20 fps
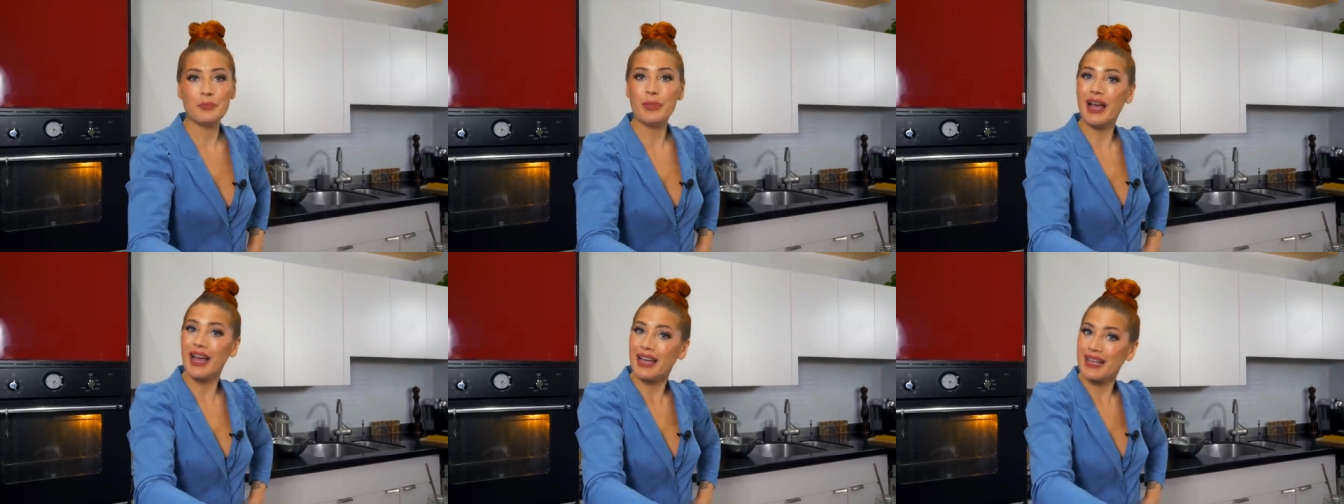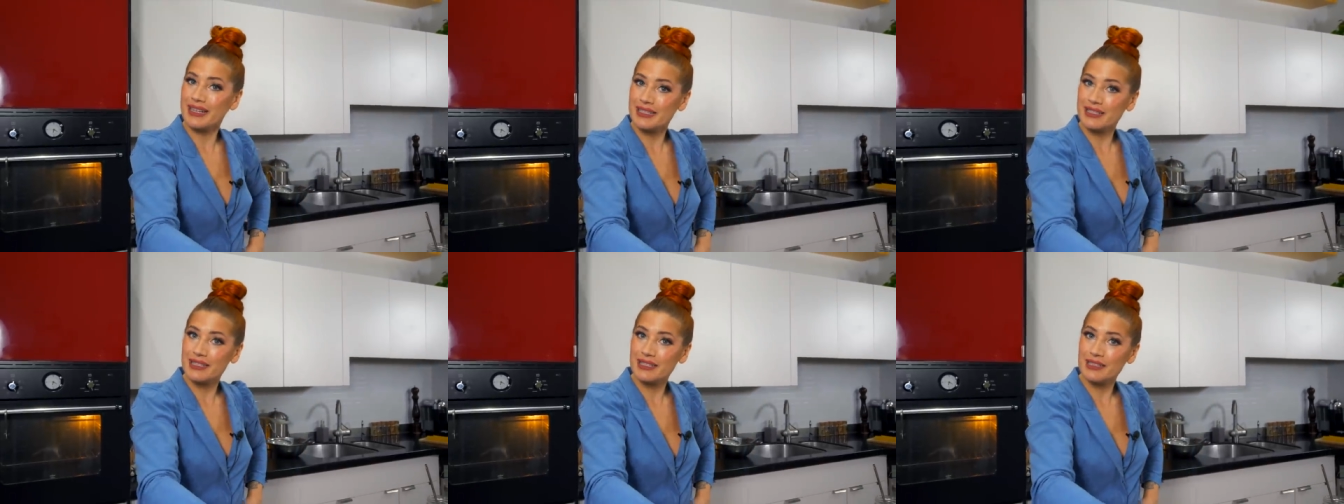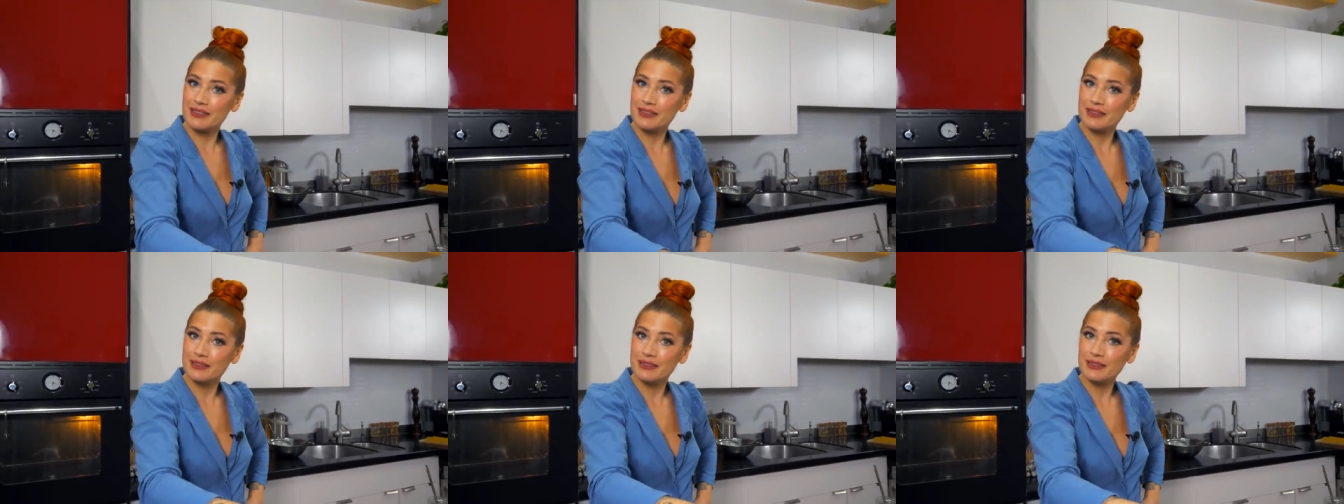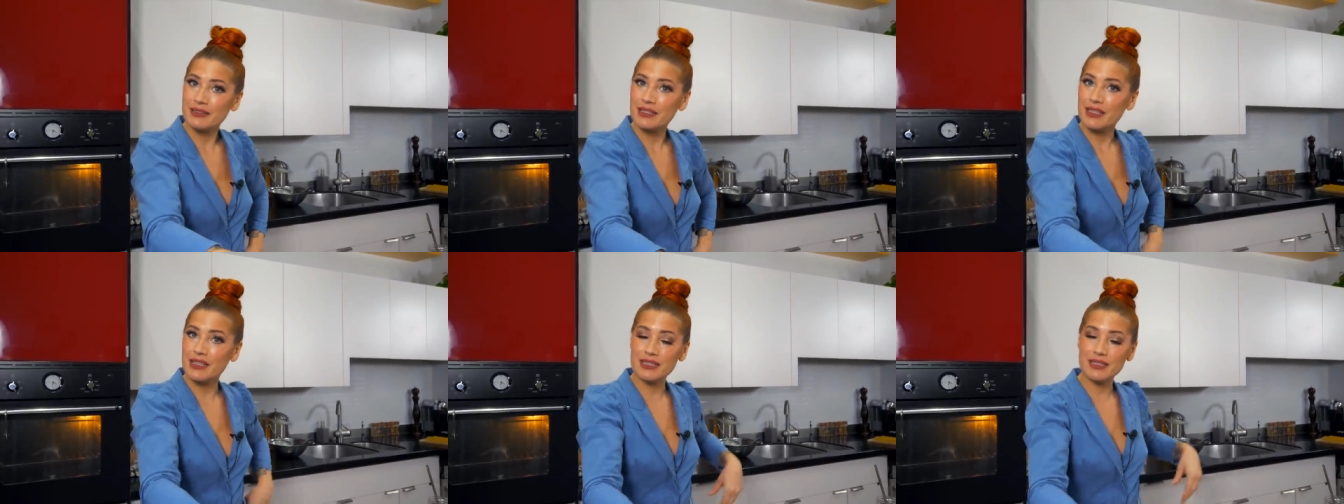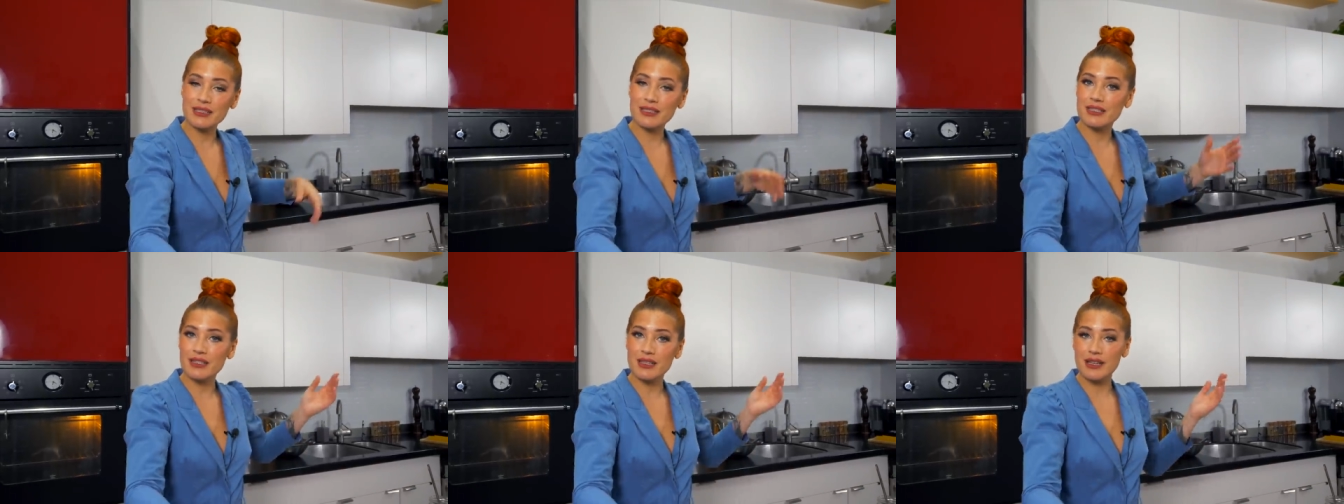But it's
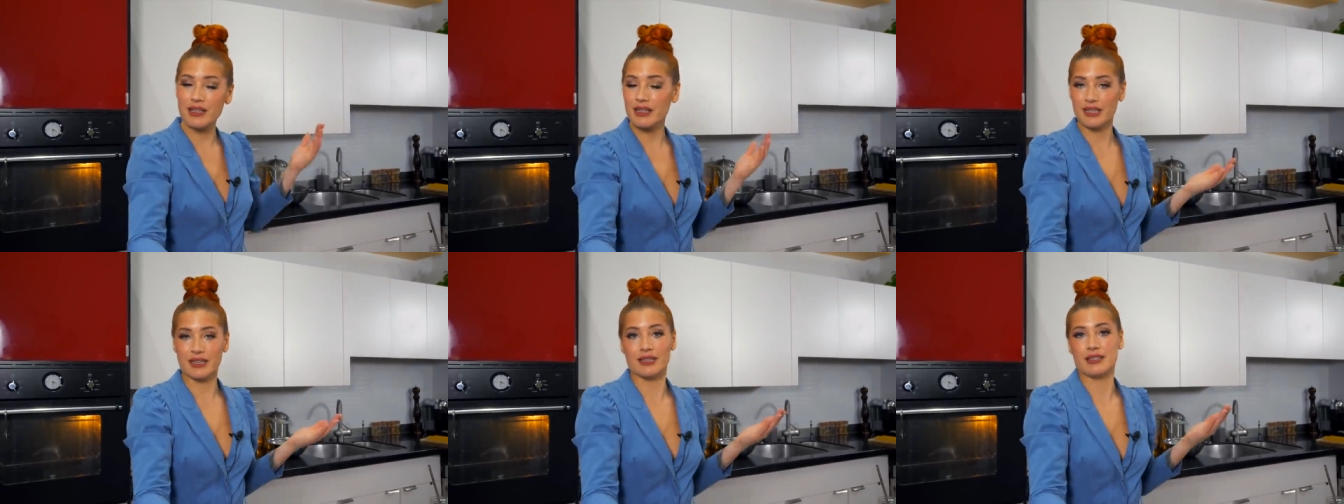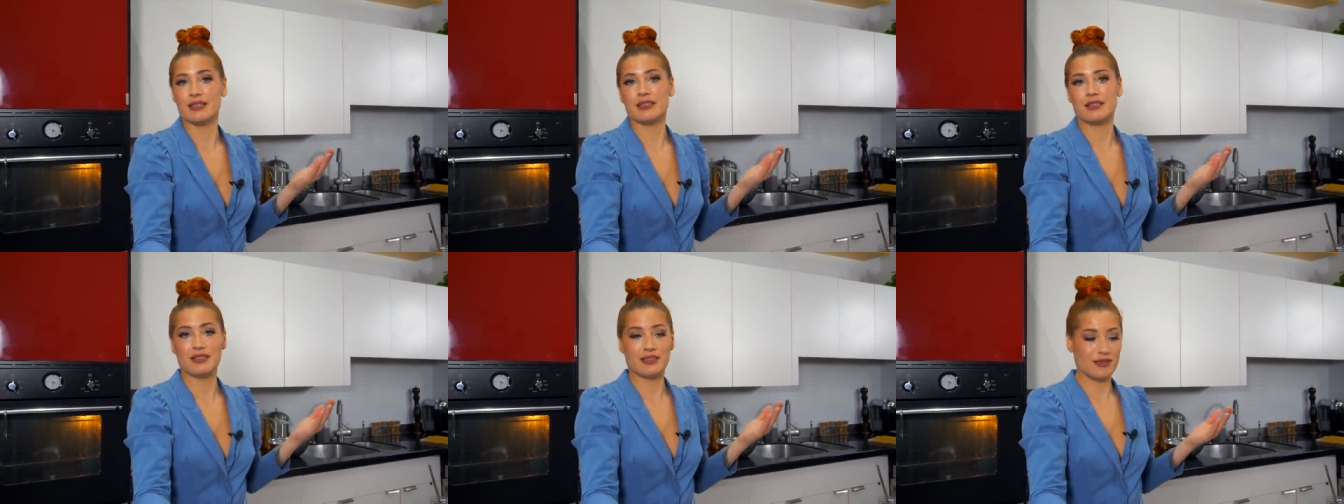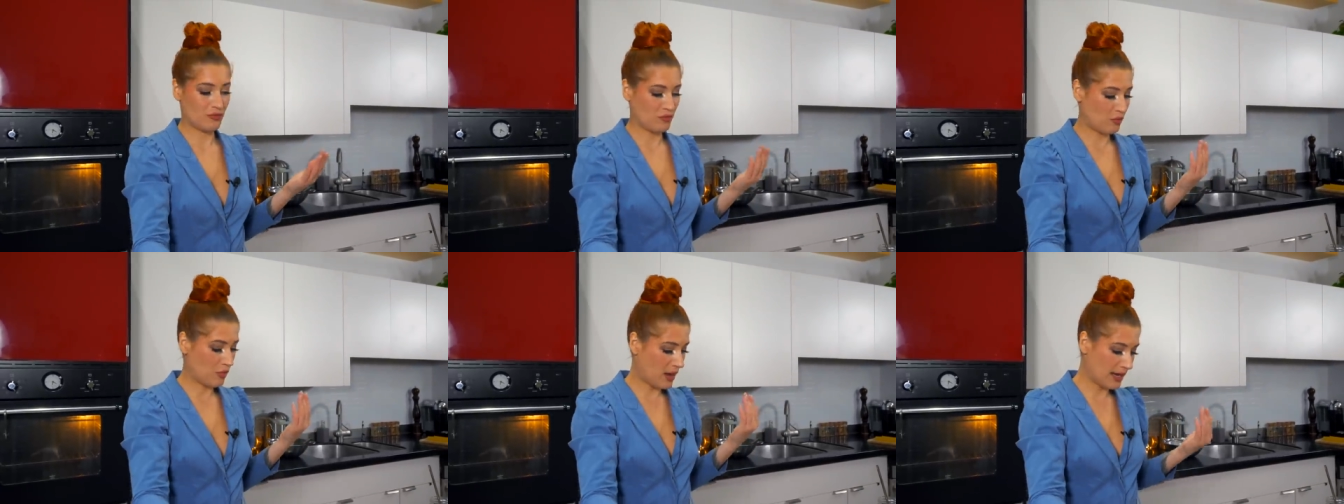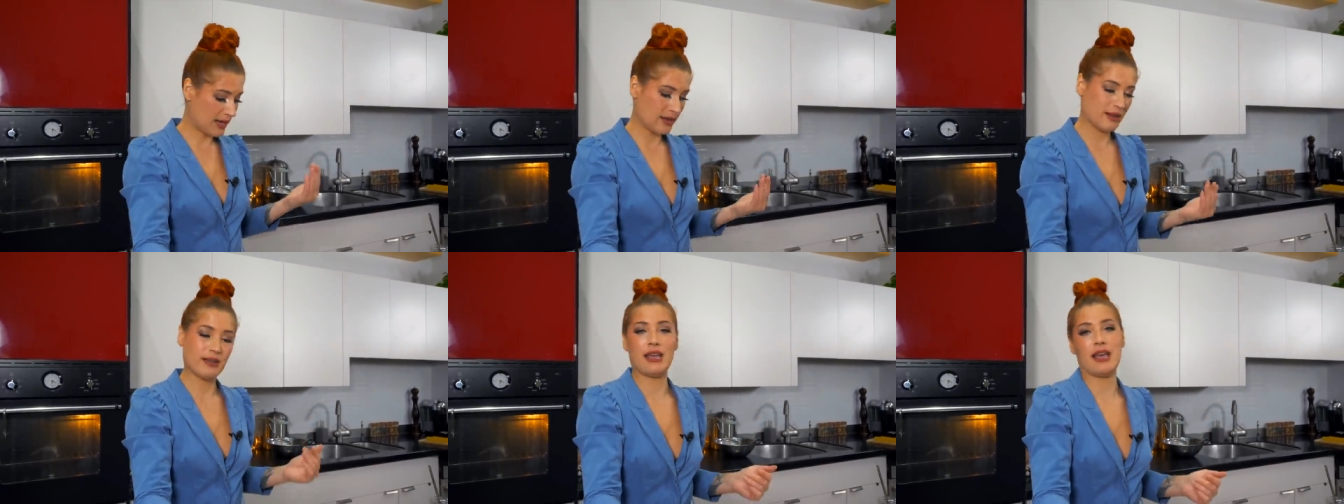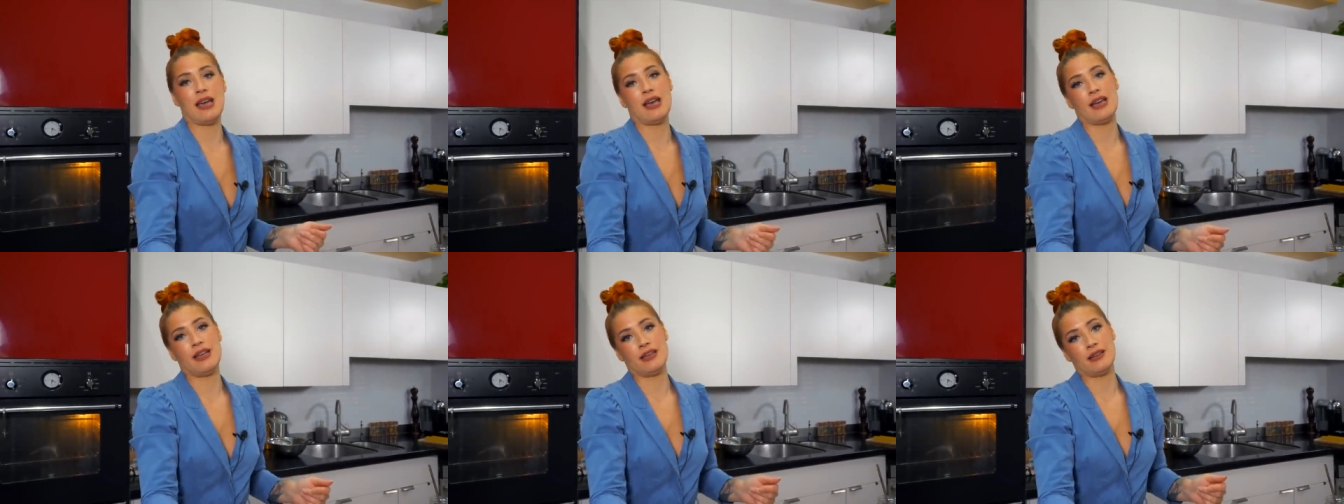lasagna, so why not
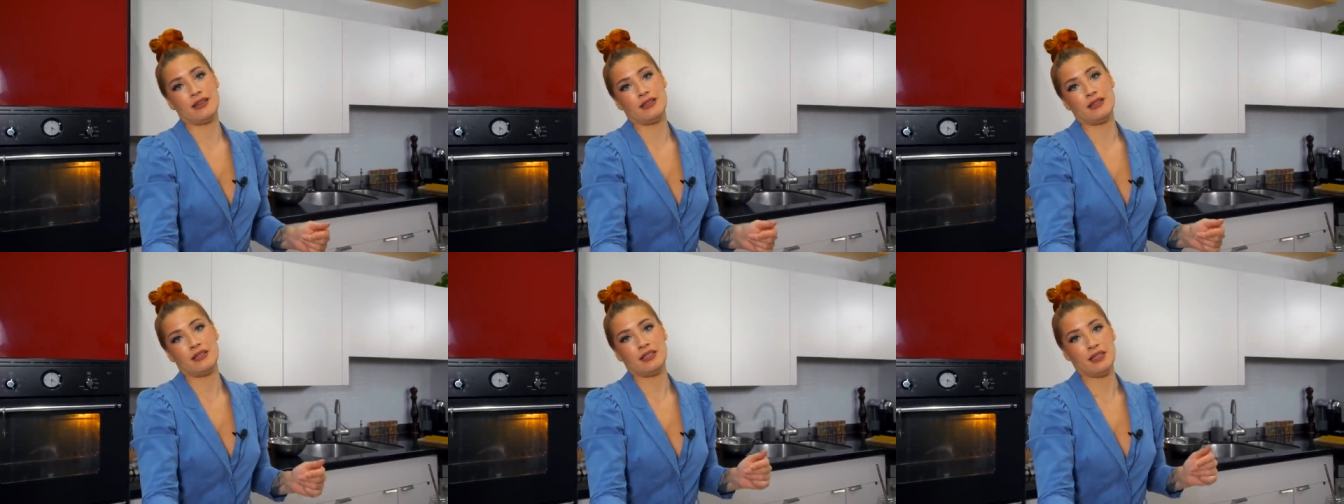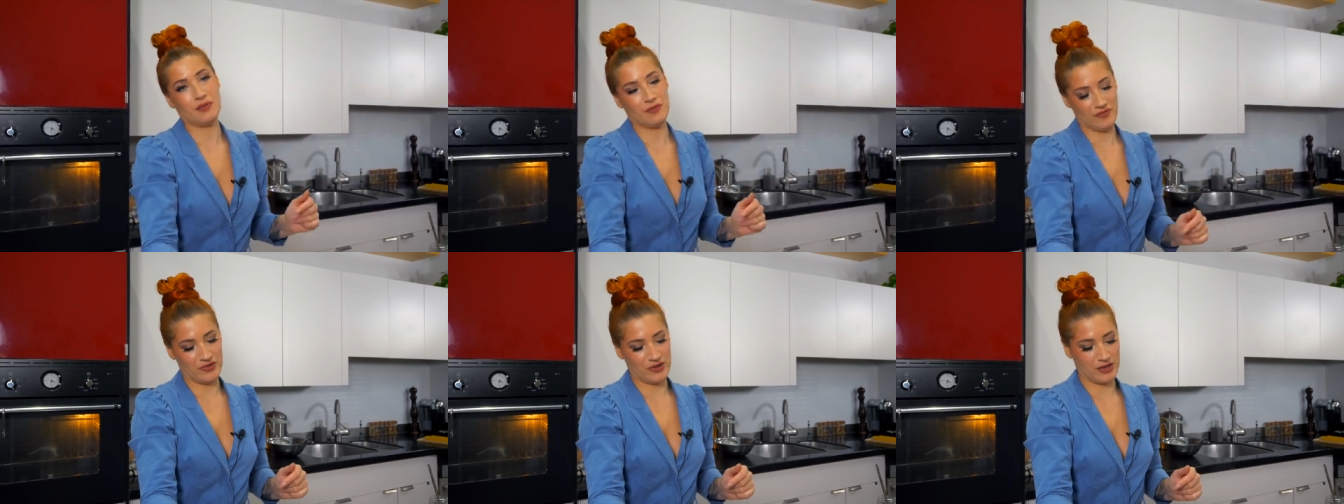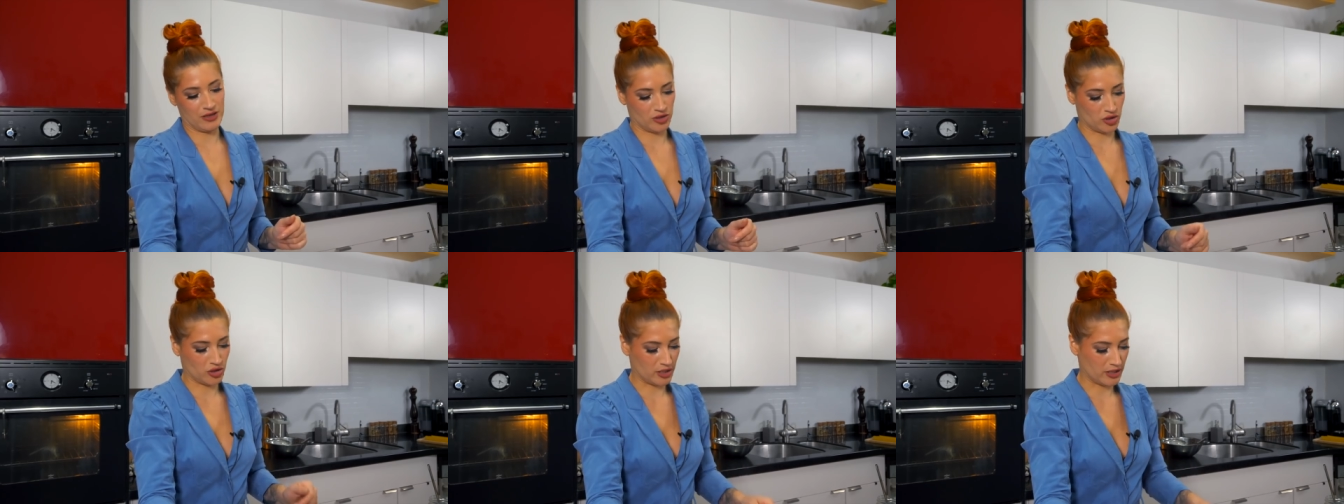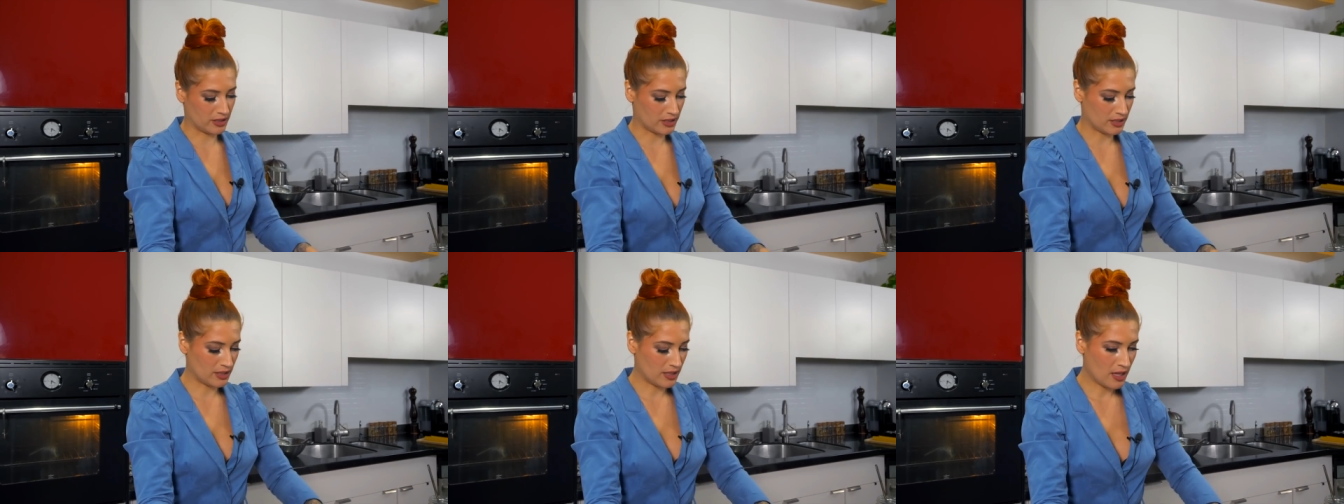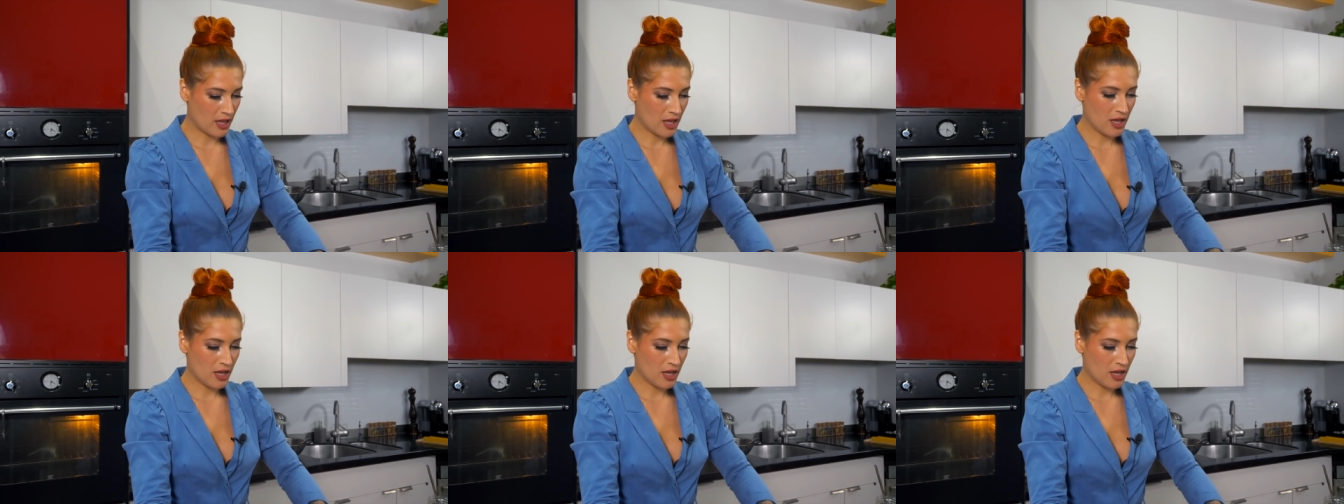add some vegan cheese?